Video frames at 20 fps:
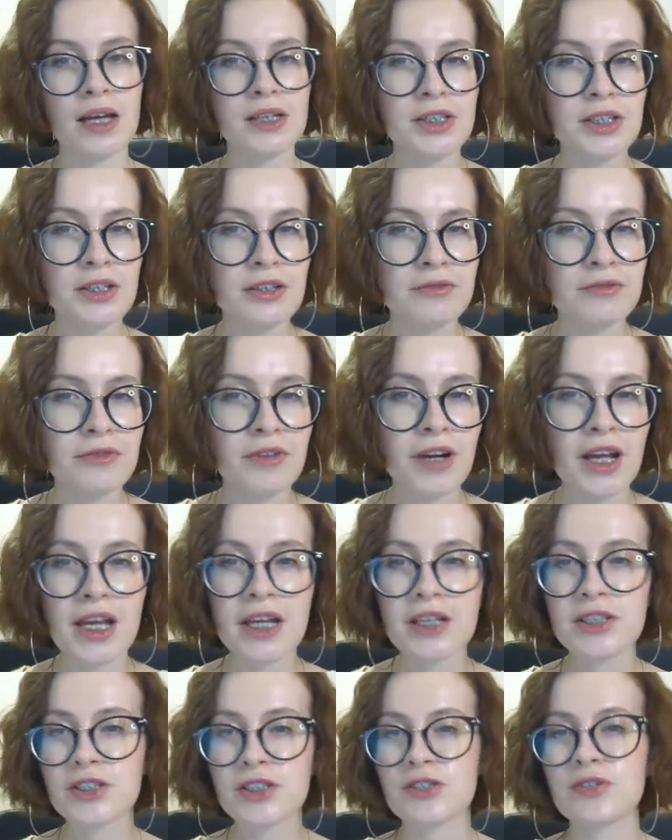And you're
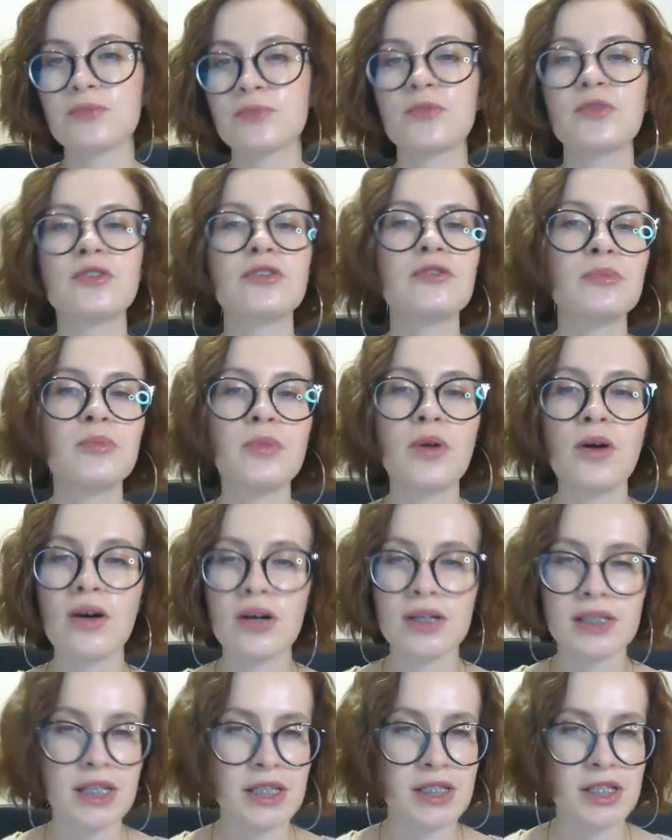free to move
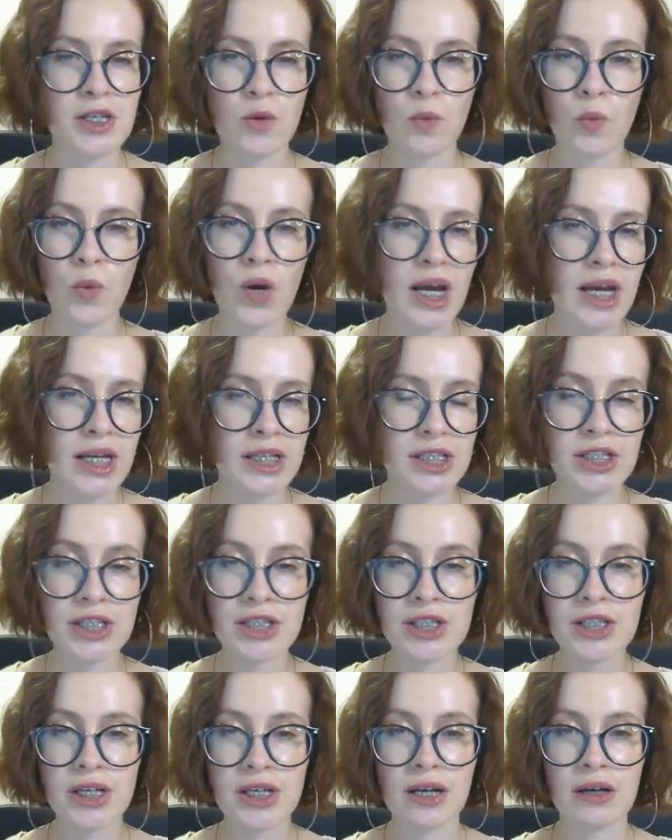blocks as you
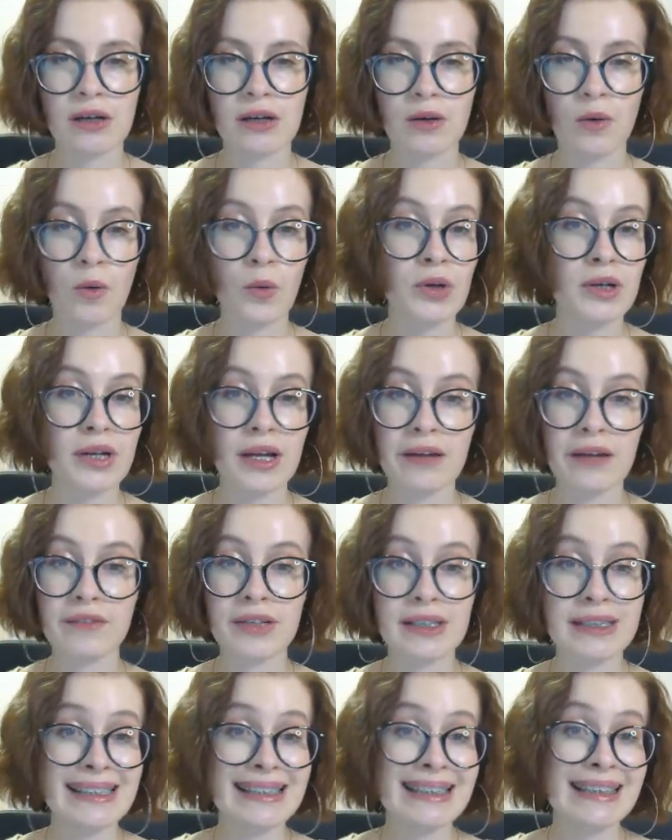wish or
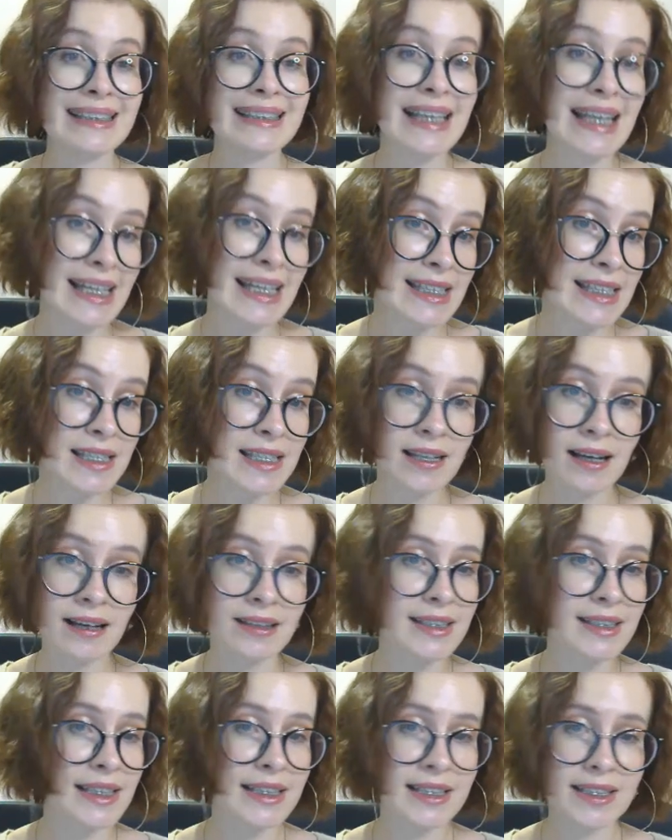even delete
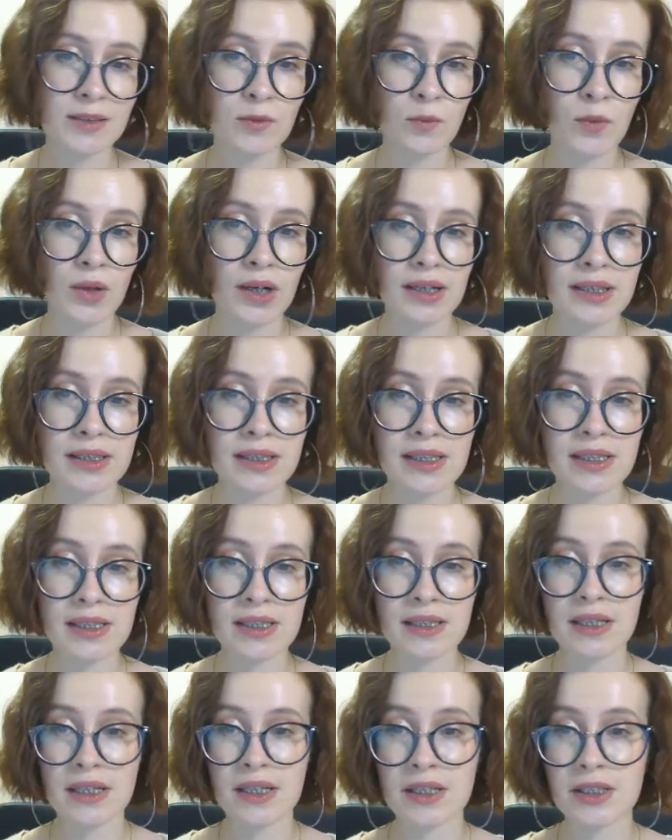unneeded
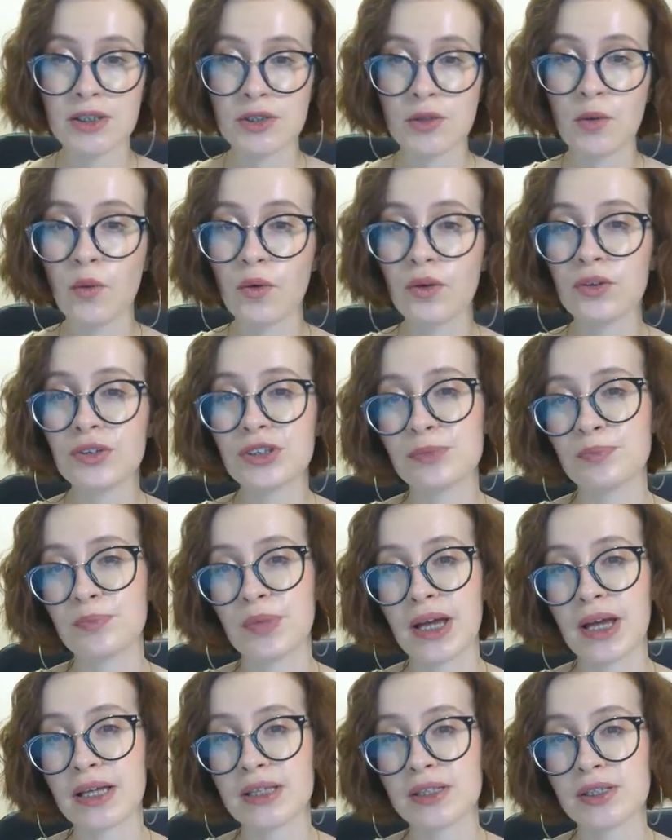ones. It all
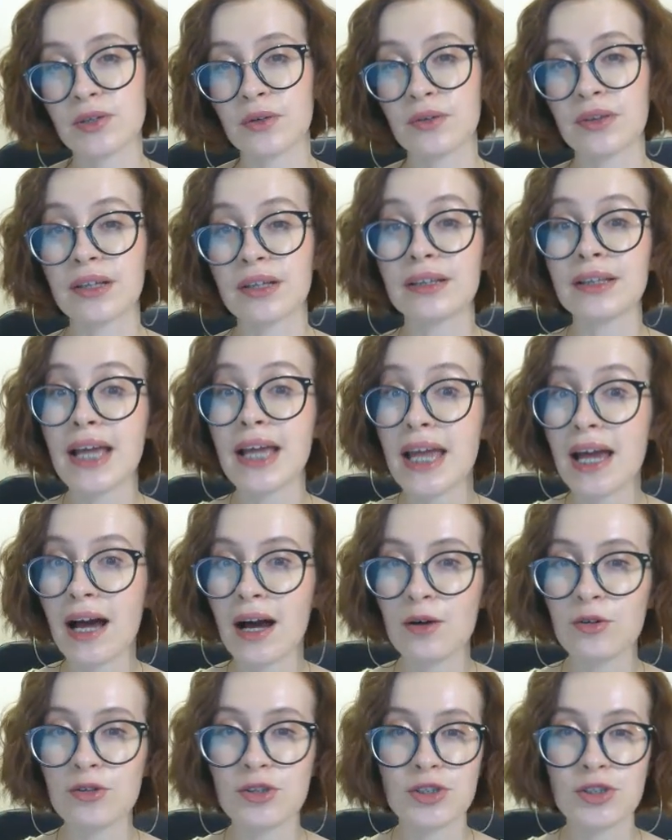depends on the
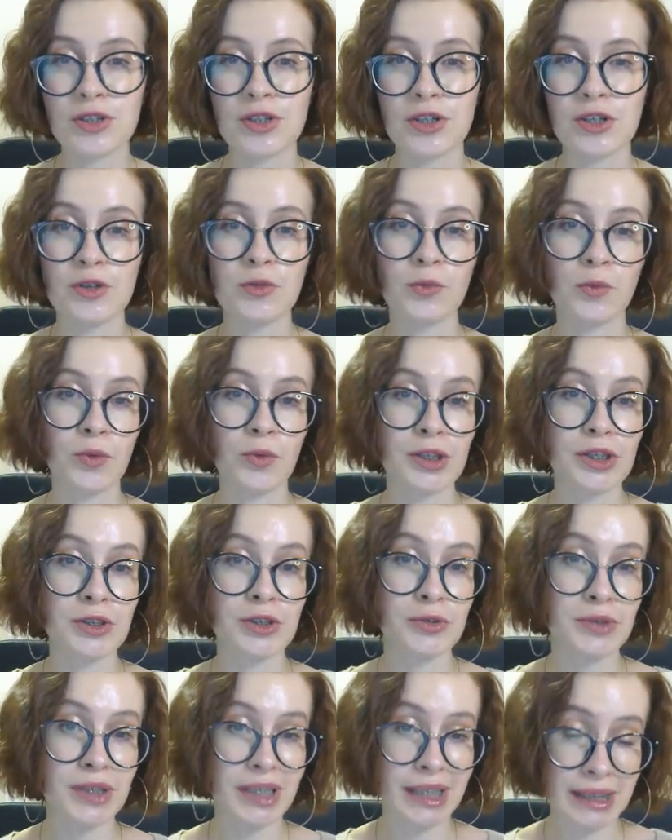layout you
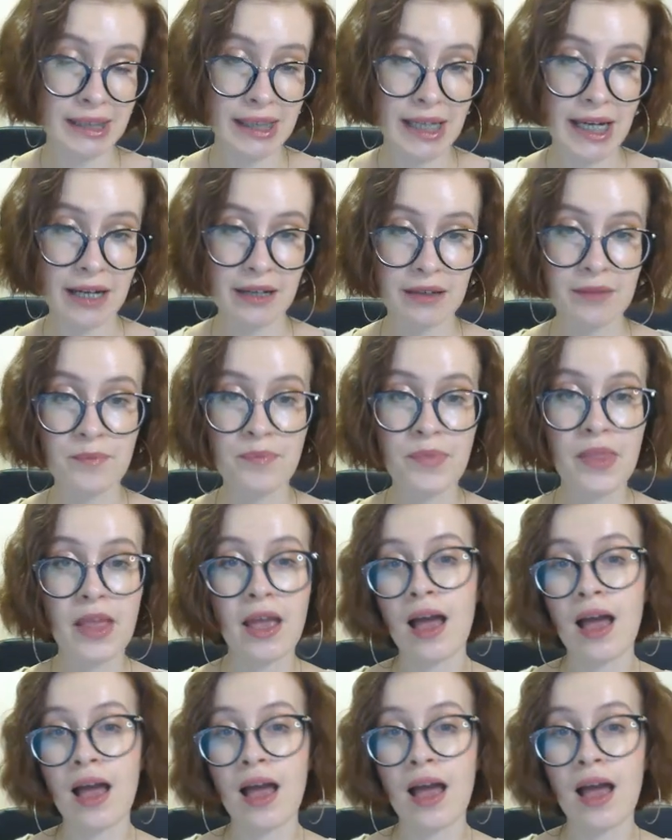want to declare.